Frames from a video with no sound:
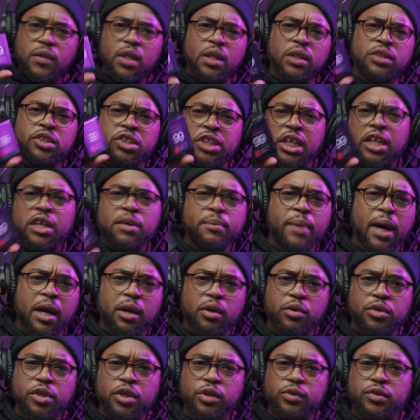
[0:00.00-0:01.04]
Check him out
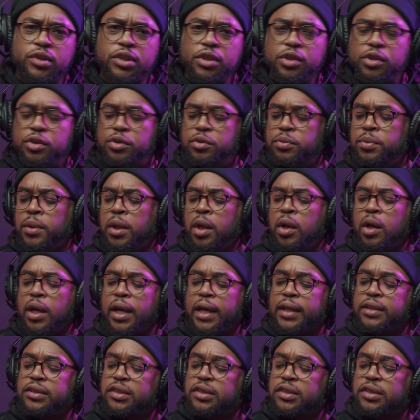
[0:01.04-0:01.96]
on YouTube and